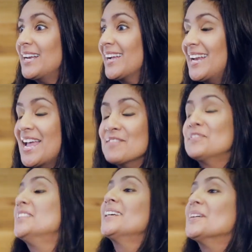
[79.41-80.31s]
I got
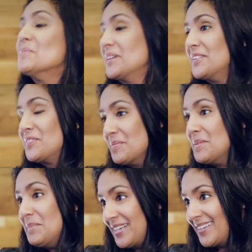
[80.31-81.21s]
everything I wanted from
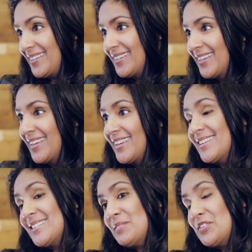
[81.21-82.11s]
the meeting
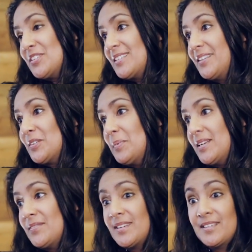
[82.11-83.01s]
because it was just a little bit
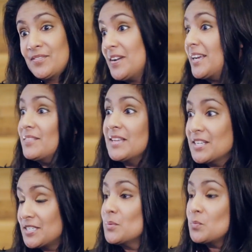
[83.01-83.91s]
of a, fine, if
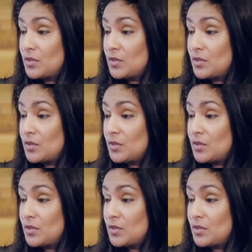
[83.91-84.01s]
that's the,